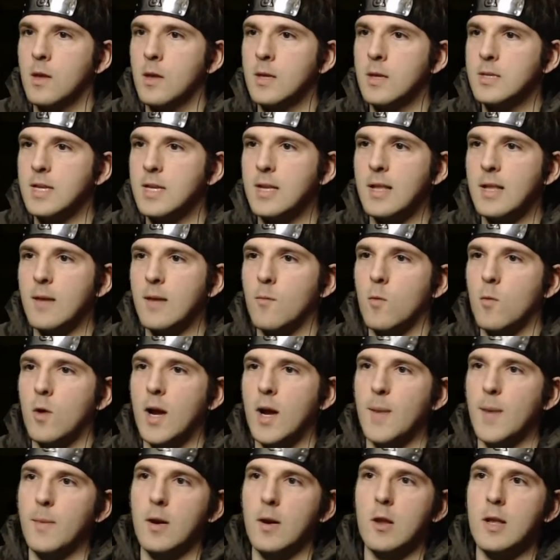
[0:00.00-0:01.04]
See, that more
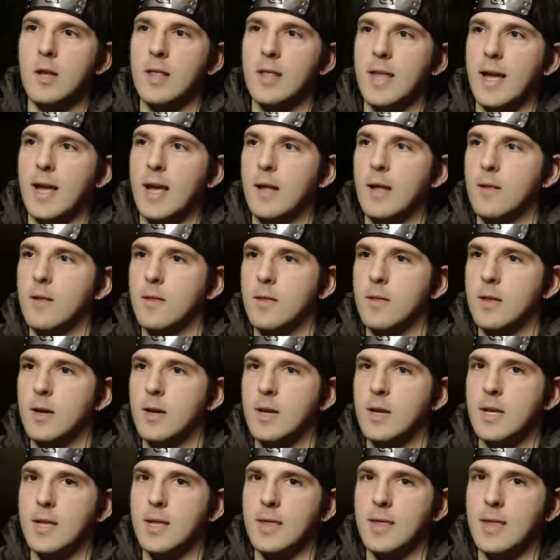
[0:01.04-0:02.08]
ammo. Look at that.
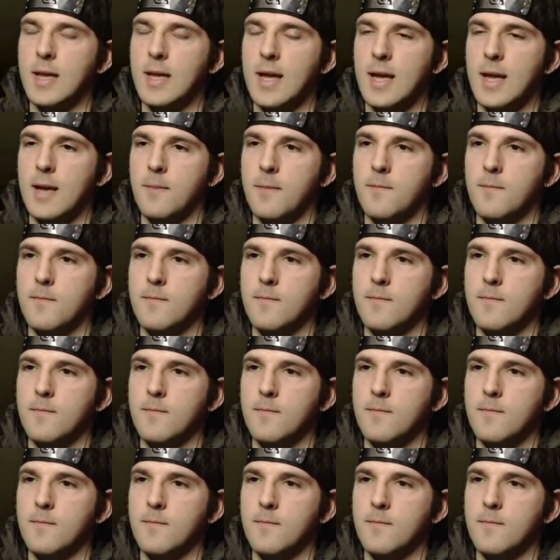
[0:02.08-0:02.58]
Look at that.